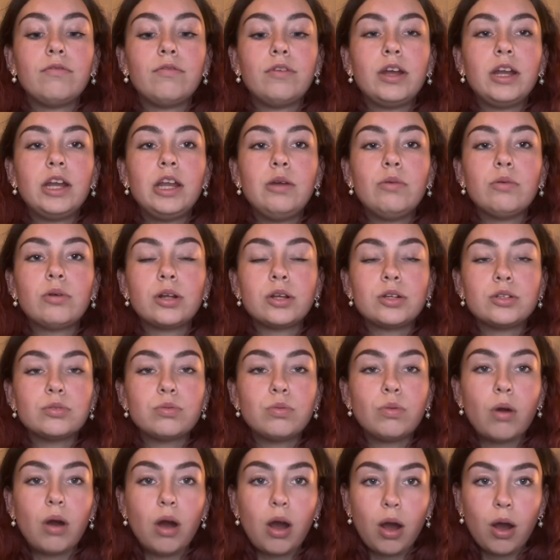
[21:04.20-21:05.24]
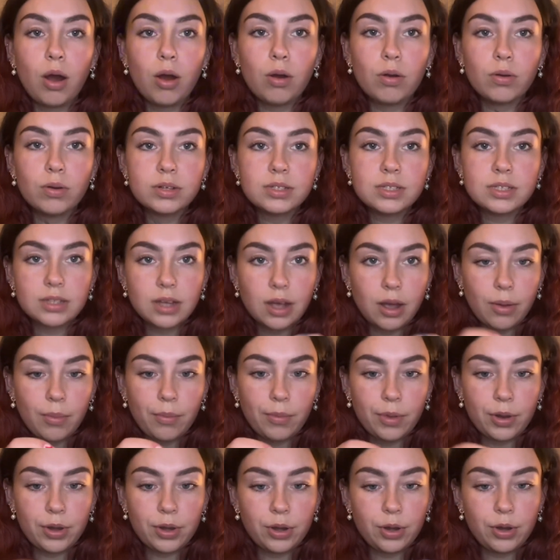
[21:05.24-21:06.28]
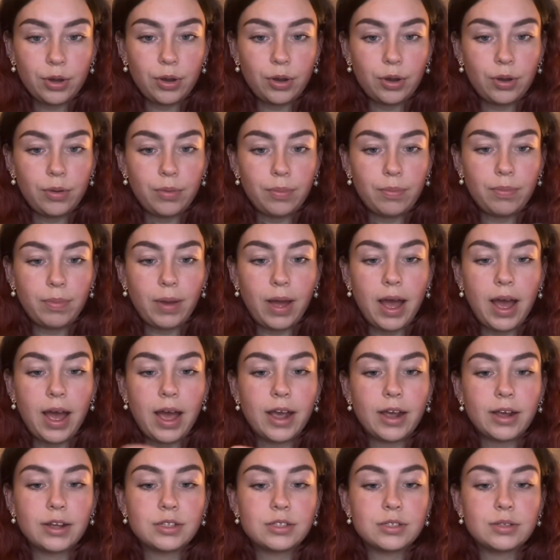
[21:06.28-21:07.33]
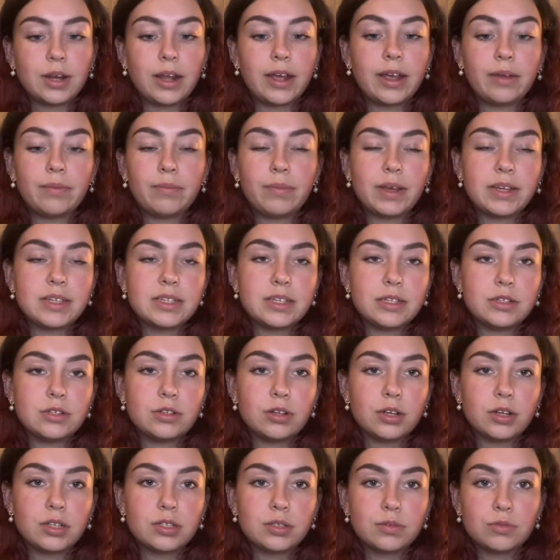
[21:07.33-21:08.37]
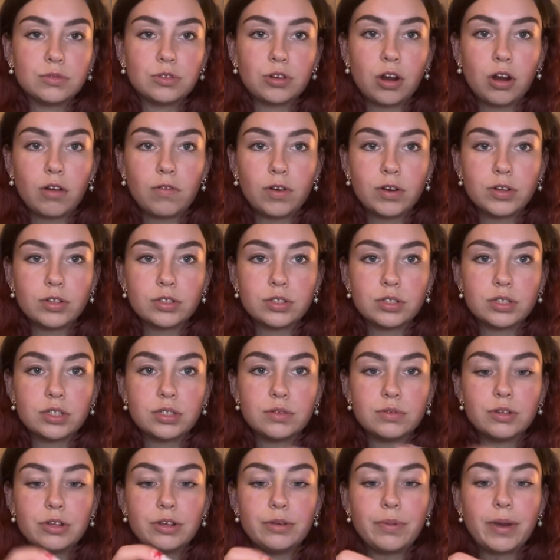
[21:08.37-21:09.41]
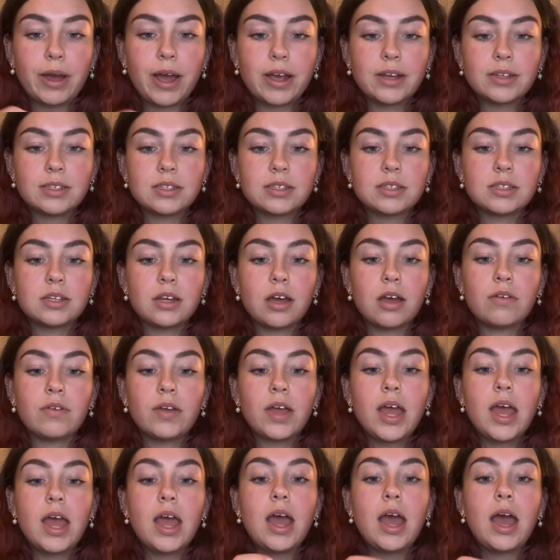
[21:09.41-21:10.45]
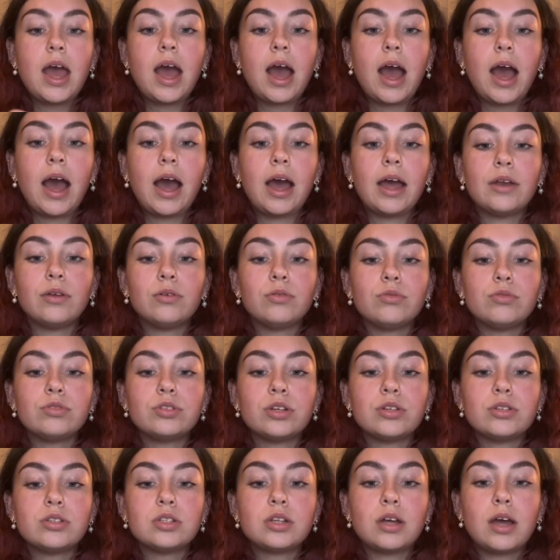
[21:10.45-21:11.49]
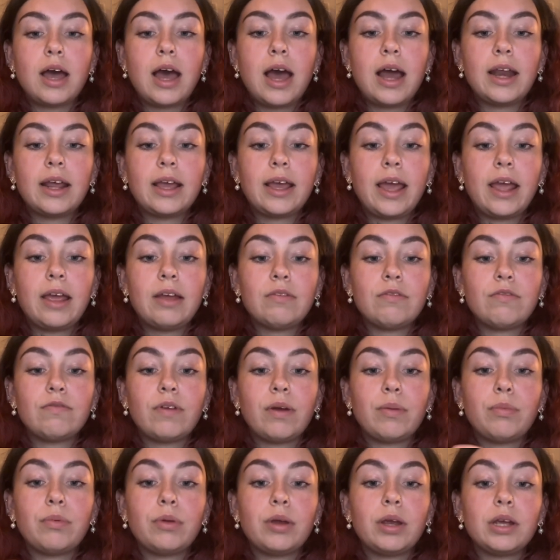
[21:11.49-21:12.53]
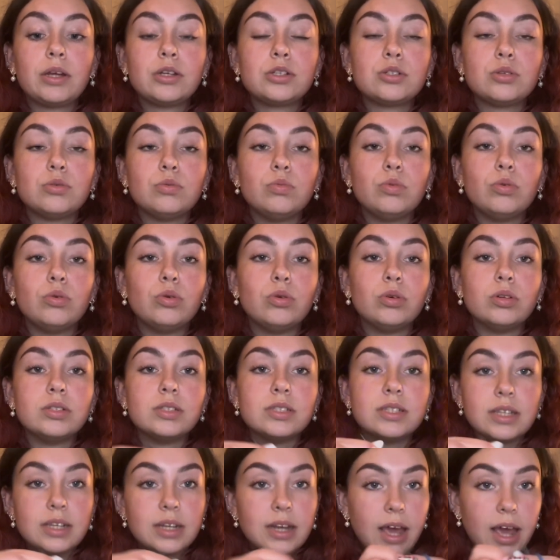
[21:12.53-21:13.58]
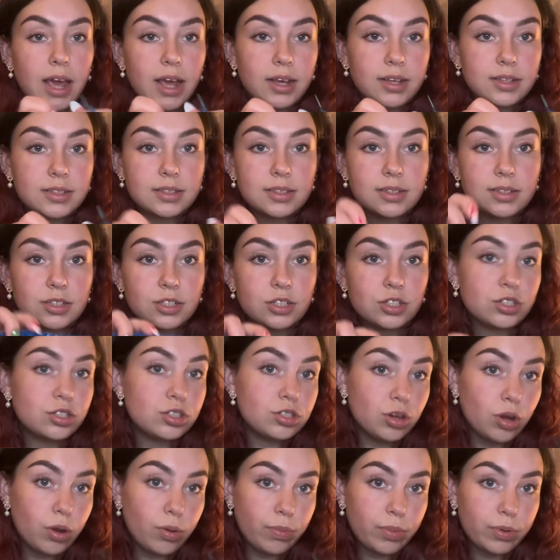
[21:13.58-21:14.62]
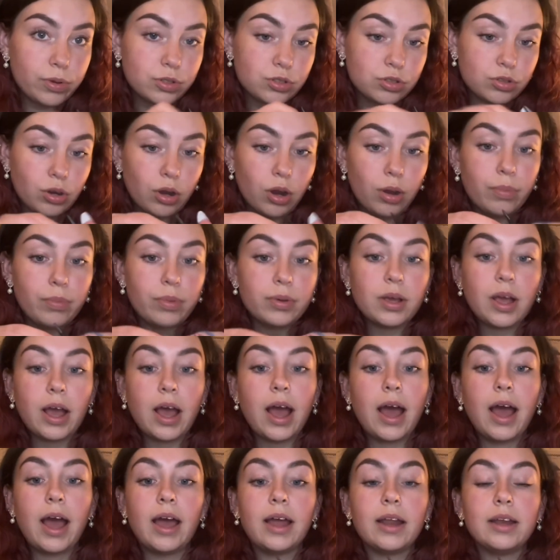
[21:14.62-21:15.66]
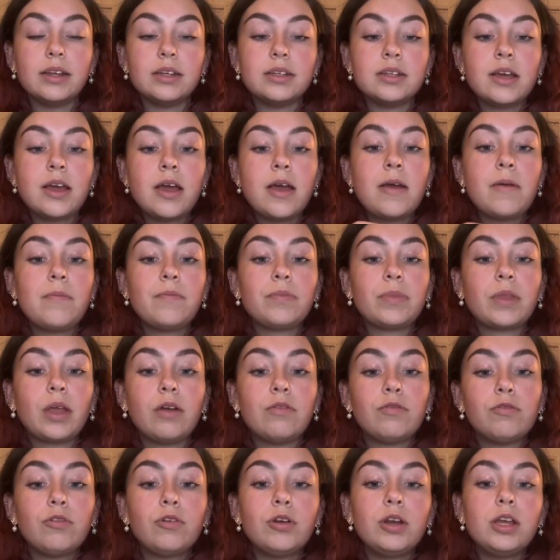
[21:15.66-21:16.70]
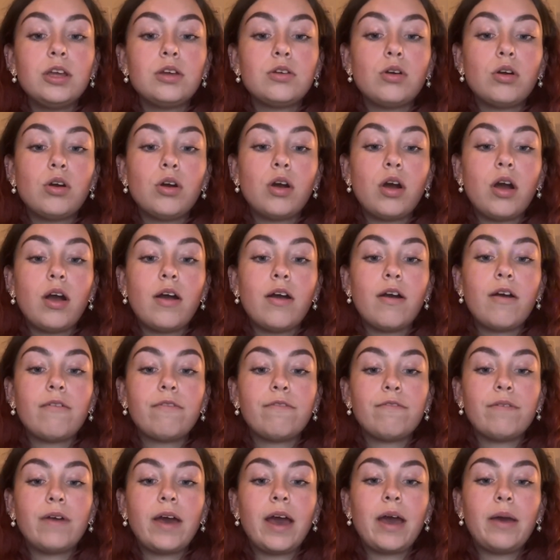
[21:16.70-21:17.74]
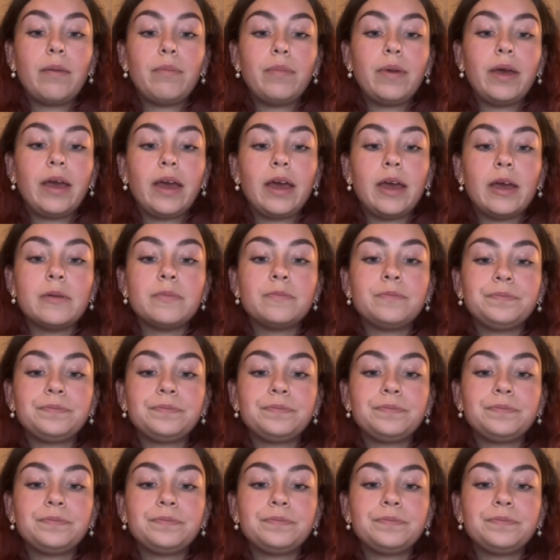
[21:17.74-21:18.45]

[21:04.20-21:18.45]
really want to twirl some new bags, like basically do like some trial runs on some new bags and stuff, and also start allocating fabric towards the next shop drop. And I've already got a fair bit.